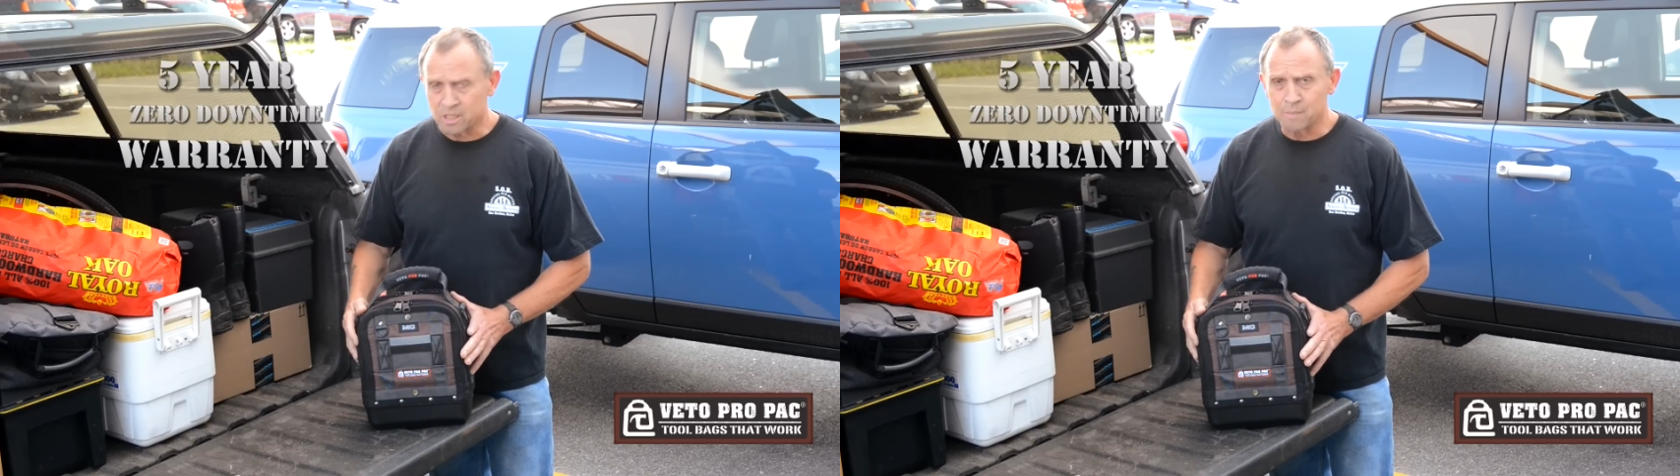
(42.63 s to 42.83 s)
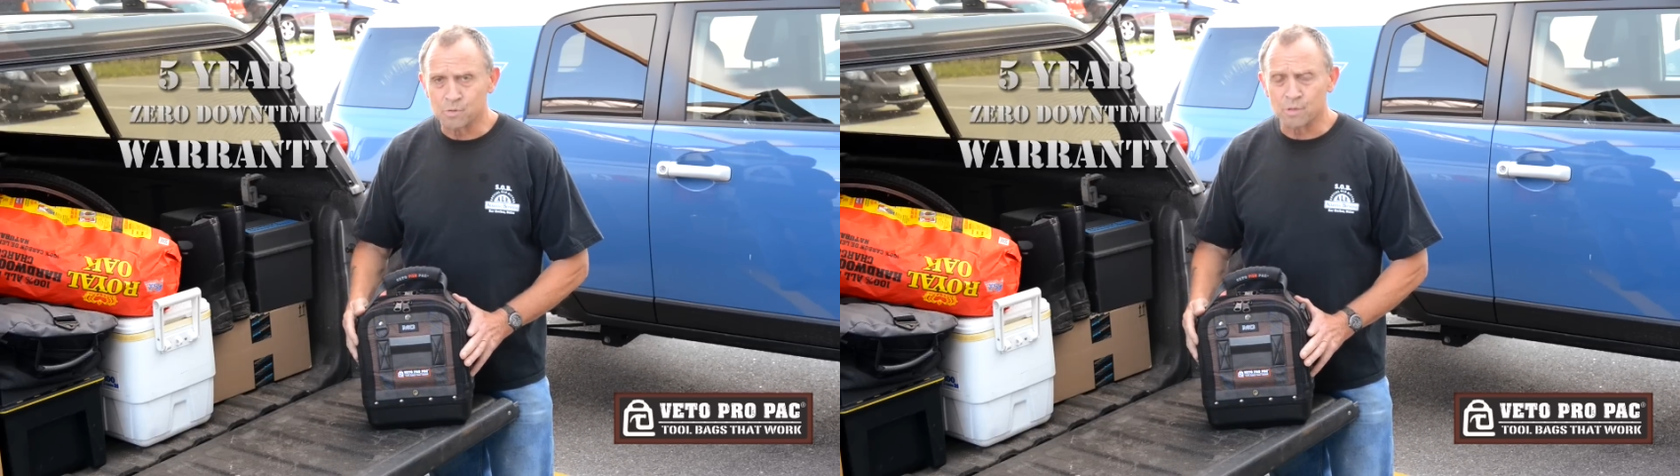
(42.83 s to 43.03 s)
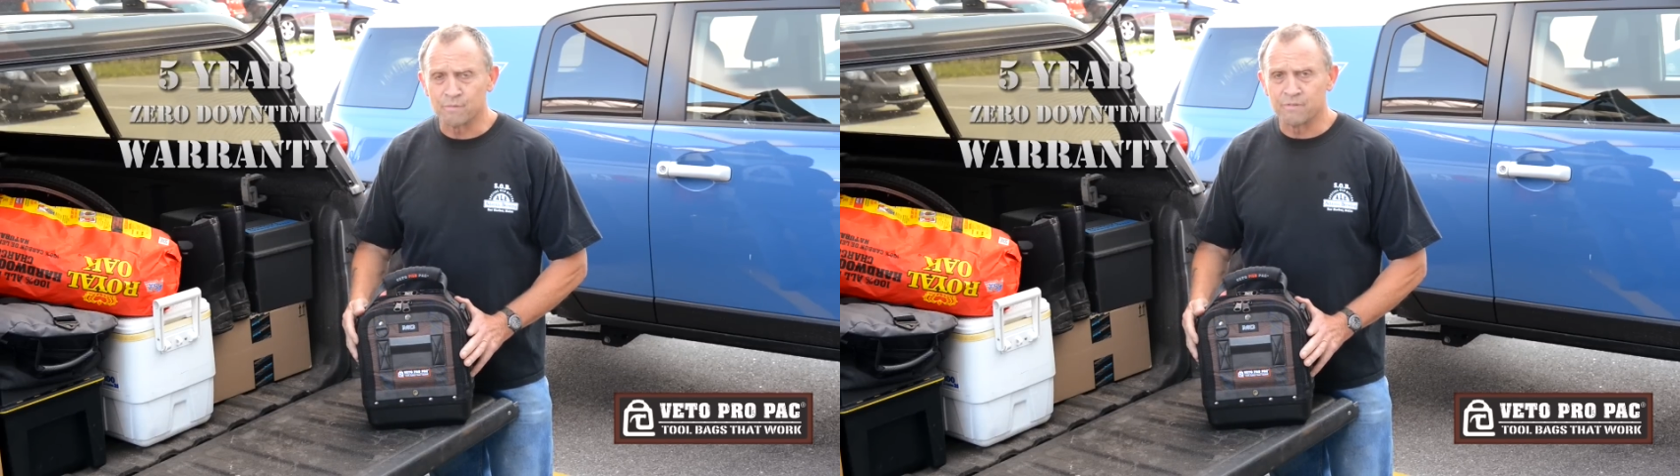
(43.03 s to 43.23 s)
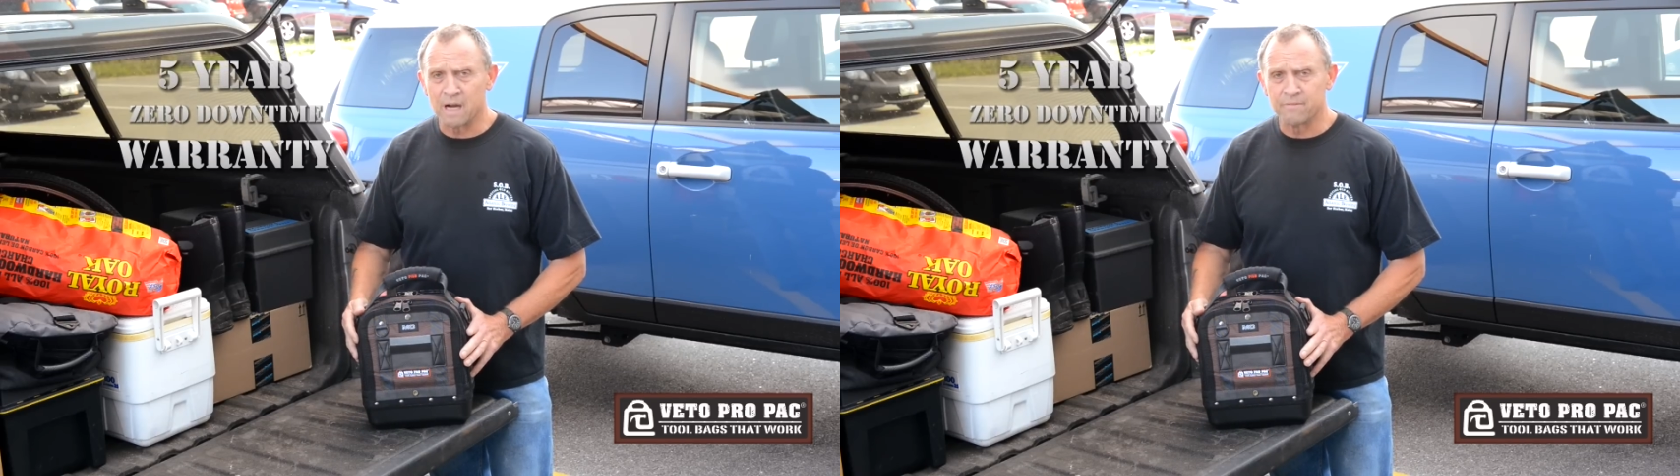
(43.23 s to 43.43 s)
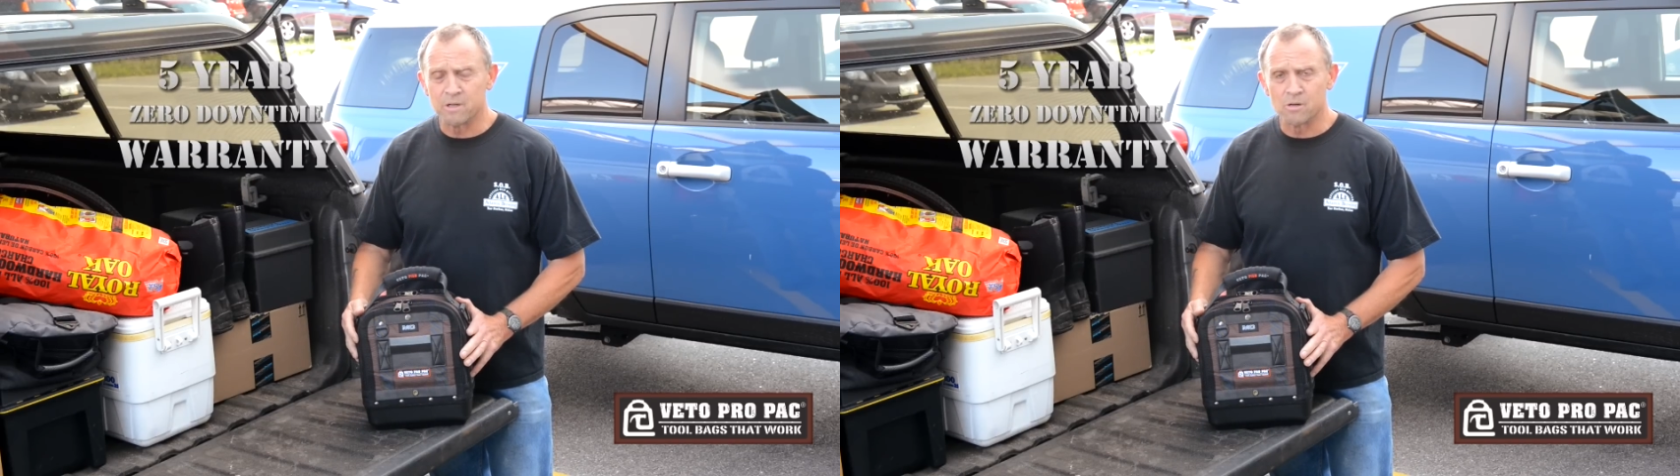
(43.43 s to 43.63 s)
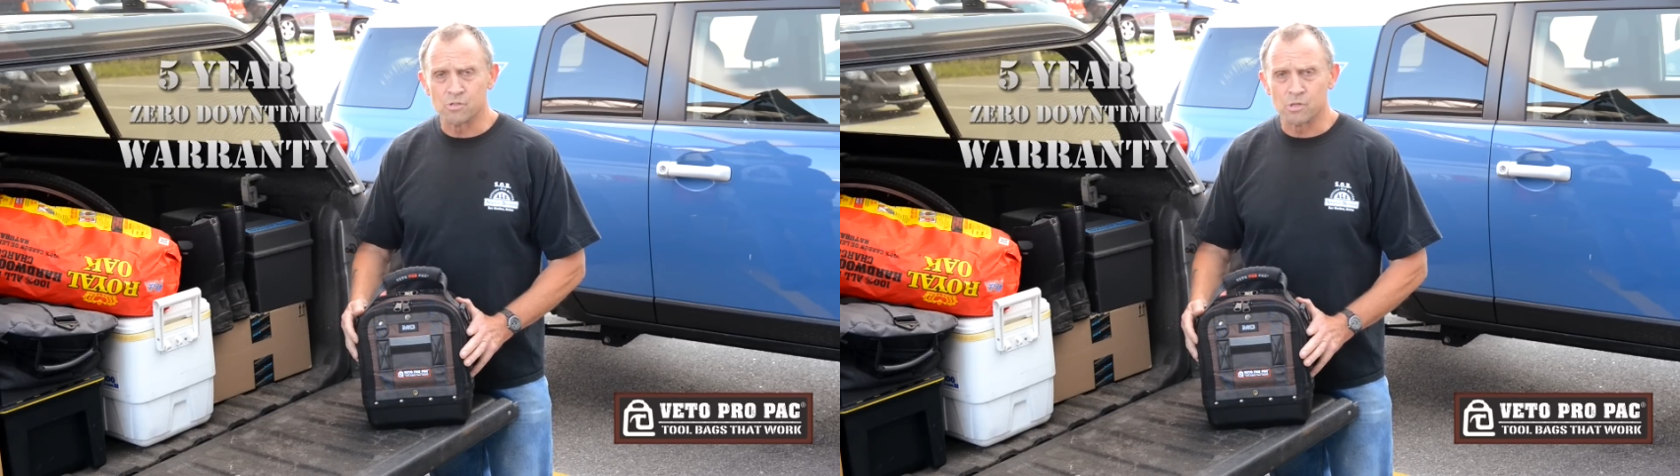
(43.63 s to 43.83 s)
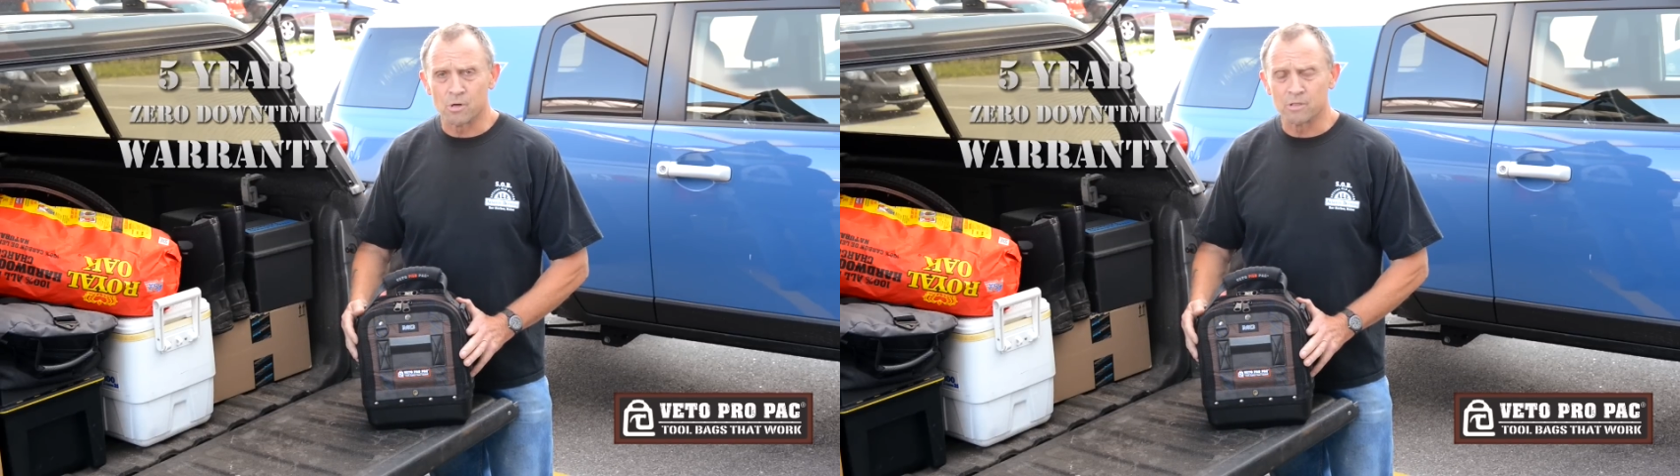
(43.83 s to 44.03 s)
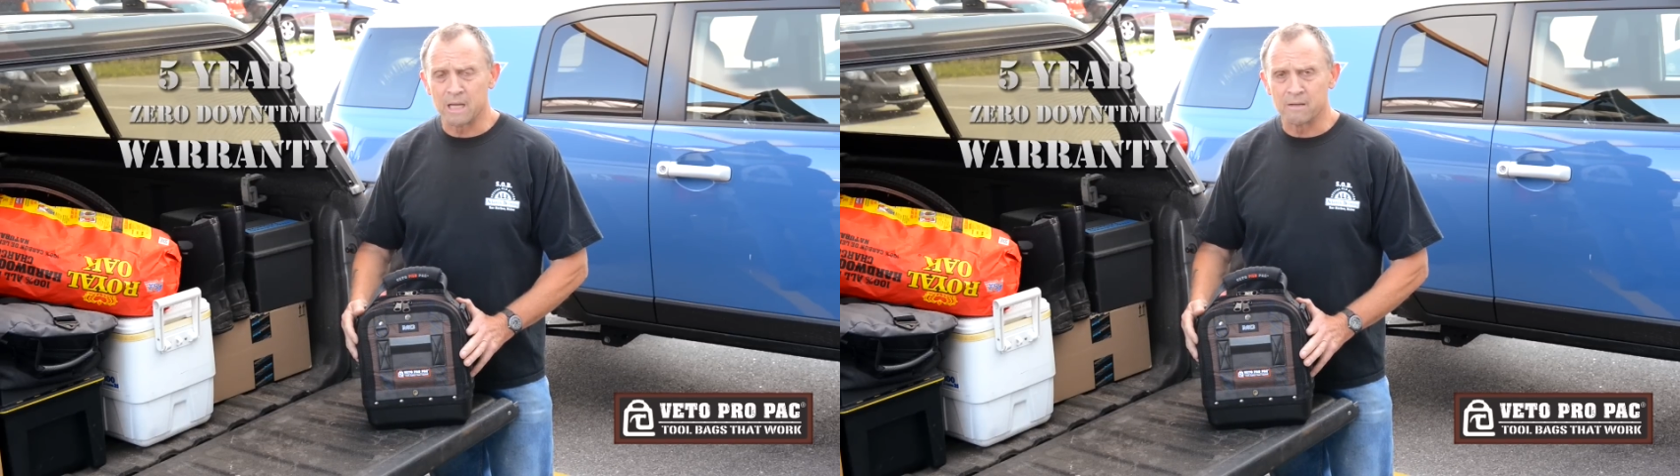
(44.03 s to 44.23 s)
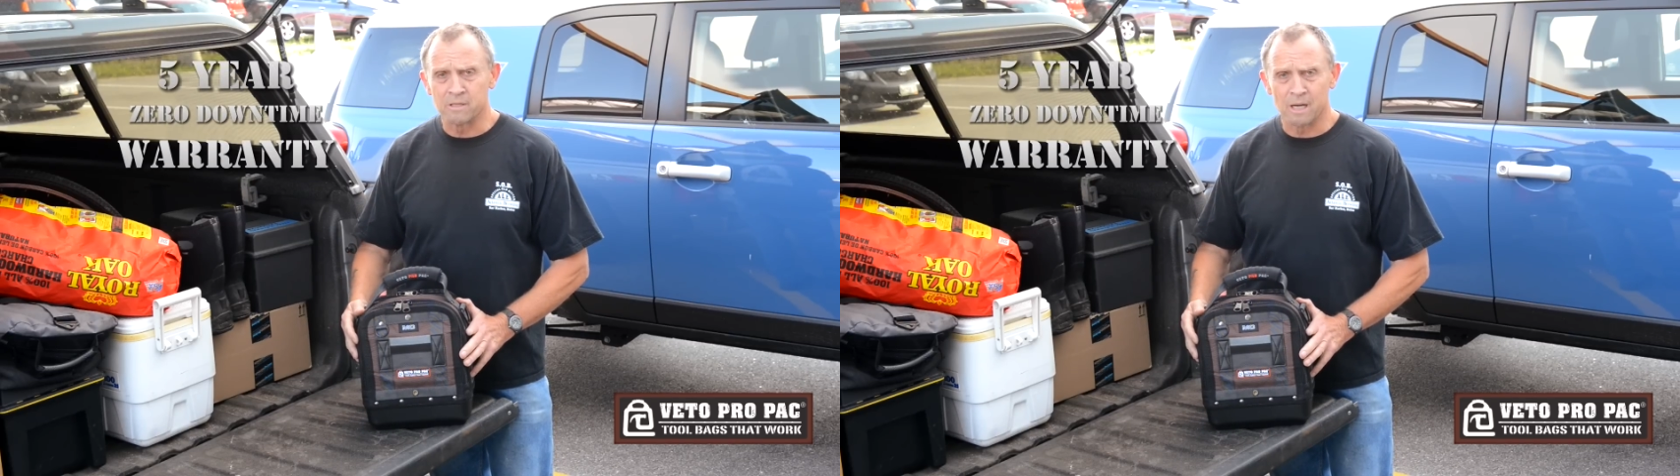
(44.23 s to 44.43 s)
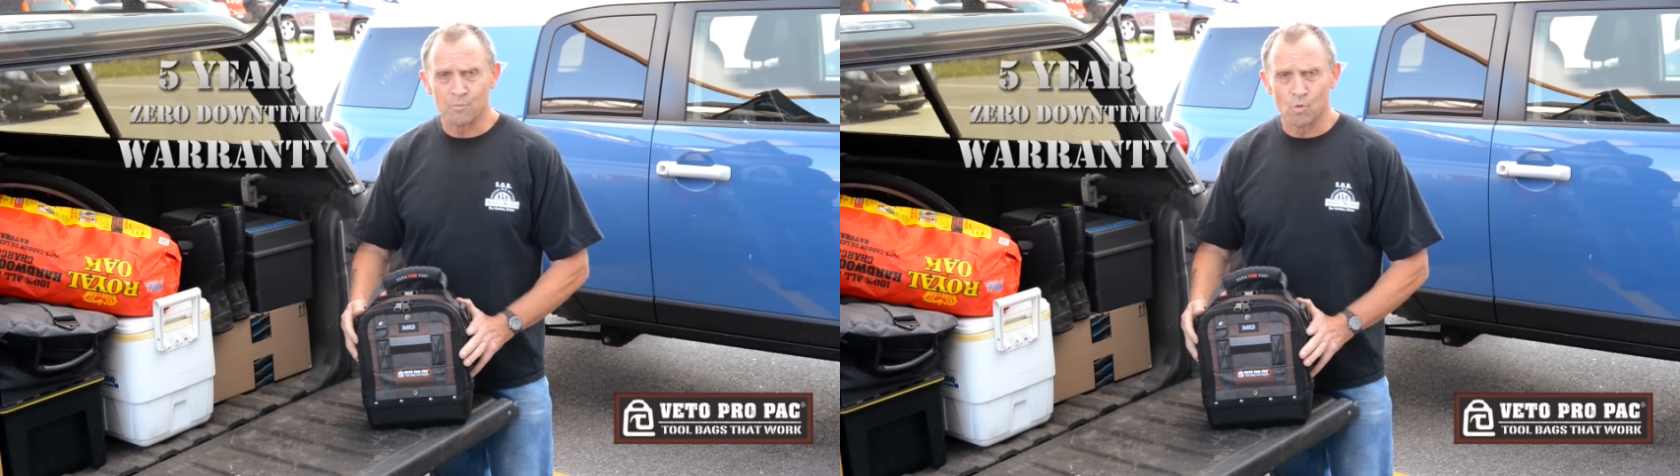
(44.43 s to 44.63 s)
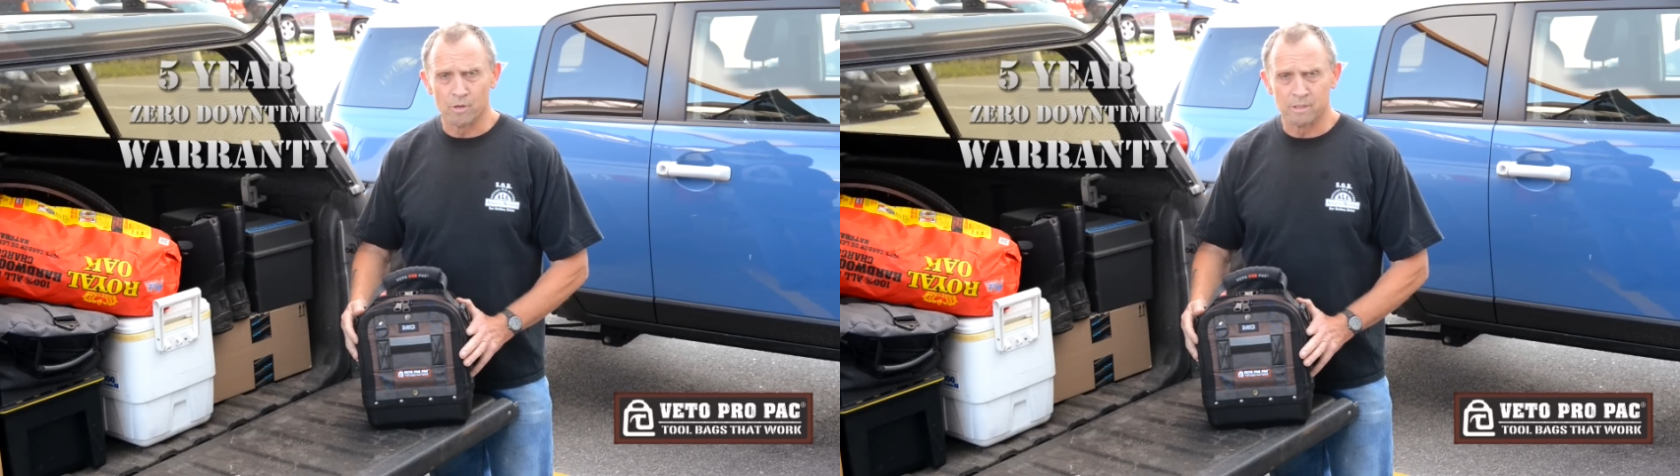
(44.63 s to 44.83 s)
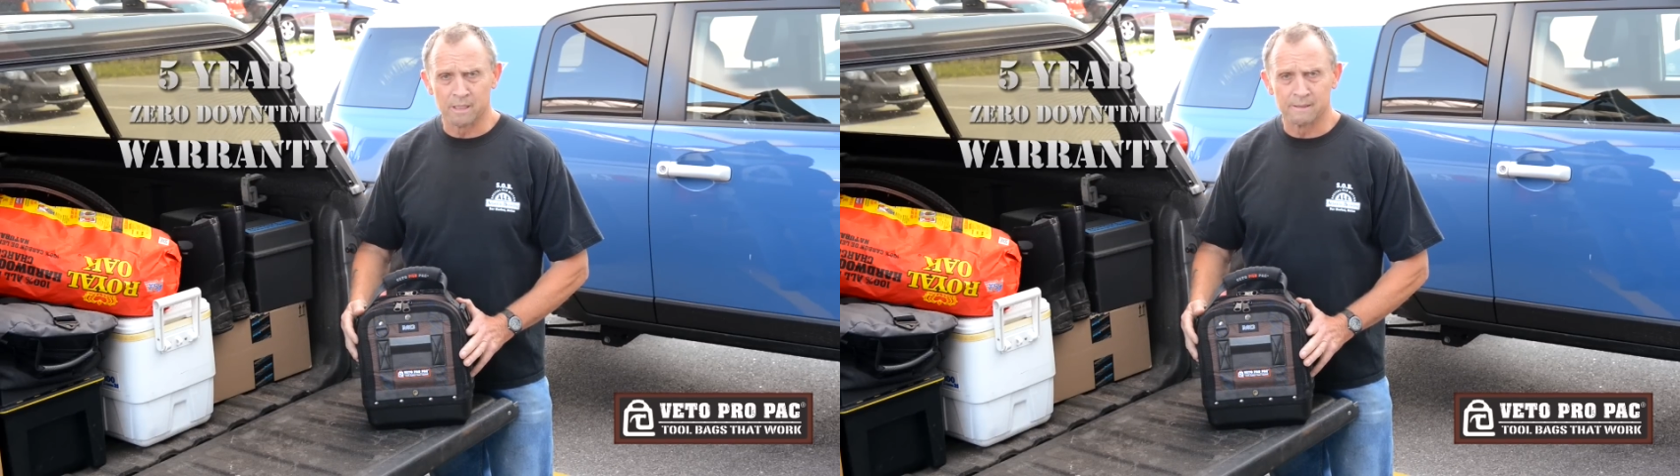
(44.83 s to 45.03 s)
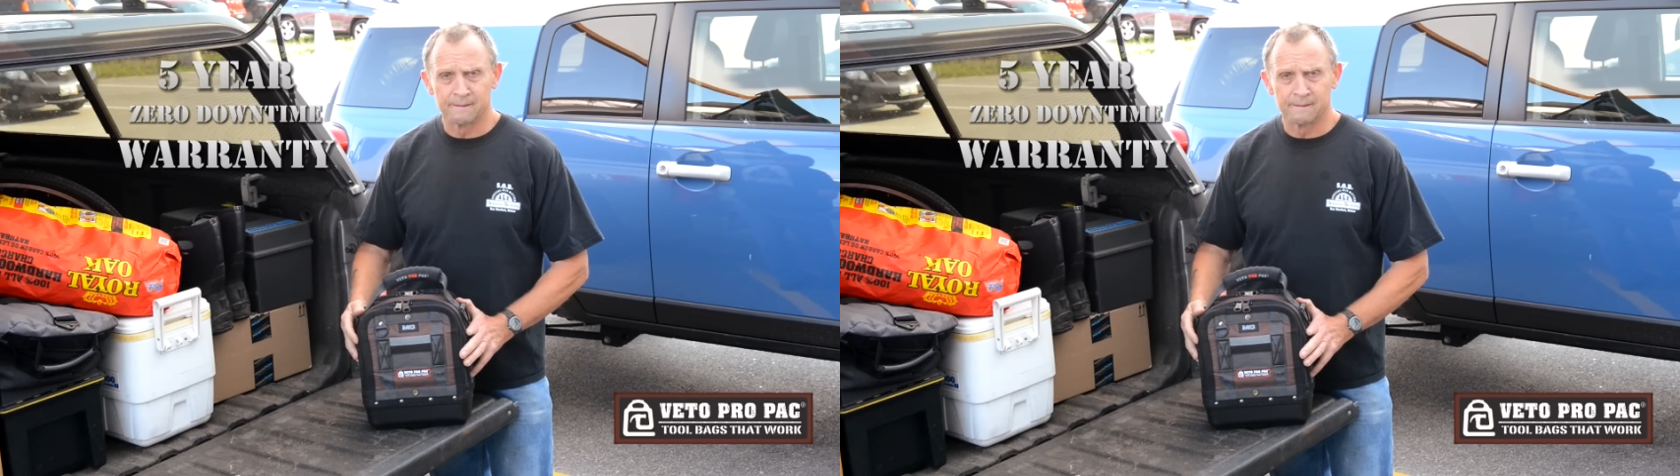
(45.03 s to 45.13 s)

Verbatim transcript: it comes with a 5-year zero downtime warranty.